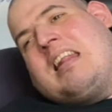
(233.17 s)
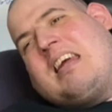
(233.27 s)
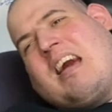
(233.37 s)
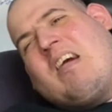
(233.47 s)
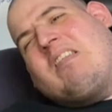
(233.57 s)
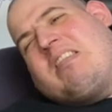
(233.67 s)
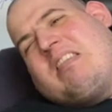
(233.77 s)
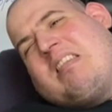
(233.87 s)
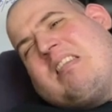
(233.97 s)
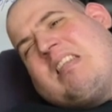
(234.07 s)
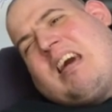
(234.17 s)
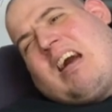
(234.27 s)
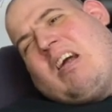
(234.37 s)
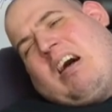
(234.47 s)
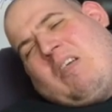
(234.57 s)

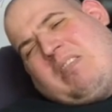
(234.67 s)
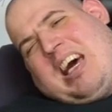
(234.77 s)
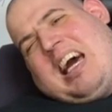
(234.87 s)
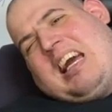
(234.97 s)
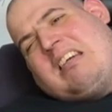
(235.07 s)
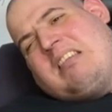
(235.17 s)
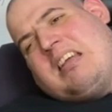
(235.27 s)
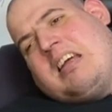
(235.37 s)
good old days.